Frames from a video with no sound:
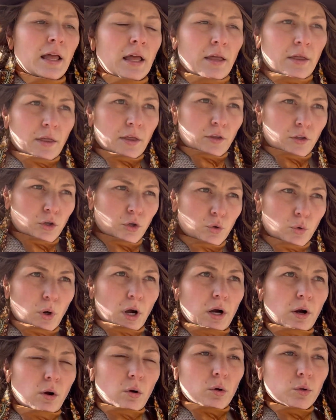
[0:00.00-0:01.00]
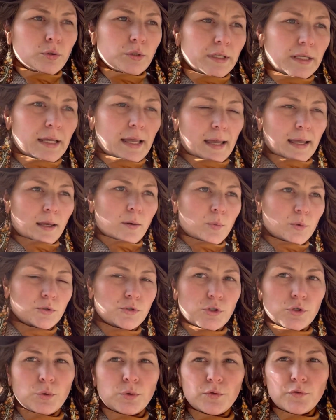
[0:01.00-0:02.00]
you are only able
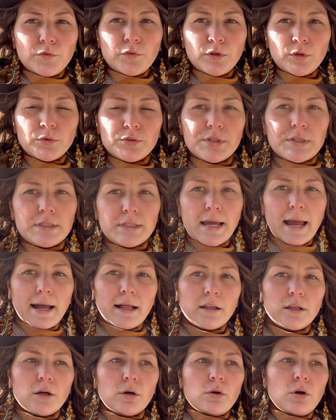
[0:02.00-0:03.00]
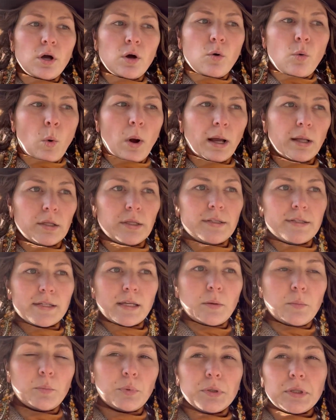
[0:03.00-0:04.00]
to infuse the tallow while it's
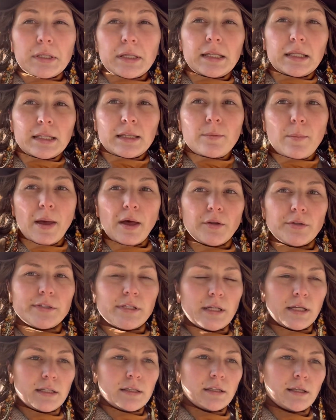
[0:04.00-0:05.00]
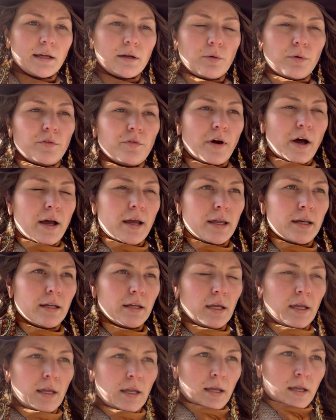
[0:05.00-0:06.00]
completely melted and liquefied.
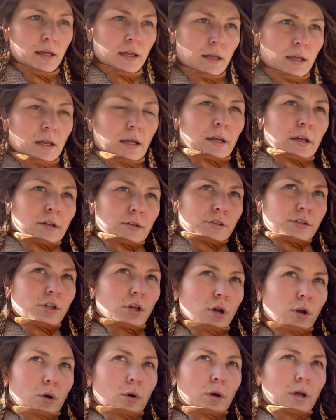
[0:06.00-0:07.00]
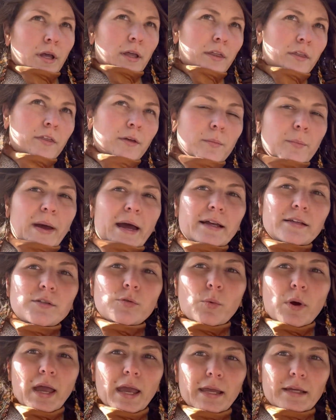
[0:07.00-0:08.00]
So the best
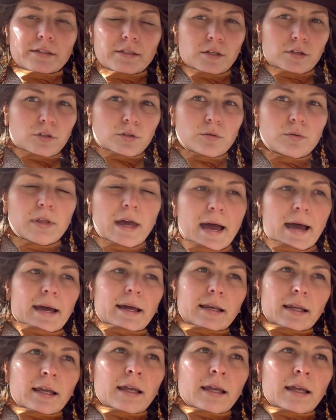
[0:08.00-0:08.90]
way to do that